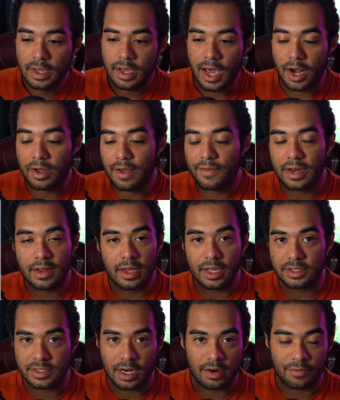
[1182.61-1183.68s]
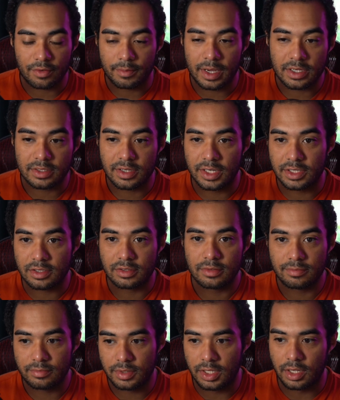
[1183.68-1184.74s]
I don't have any insider information. I just,
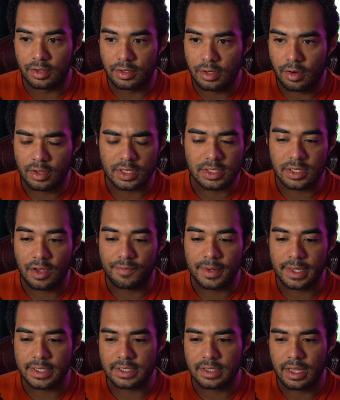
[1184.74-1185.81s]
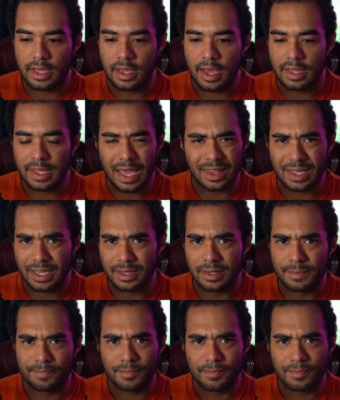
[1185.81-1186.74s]
know all this stuff because they had a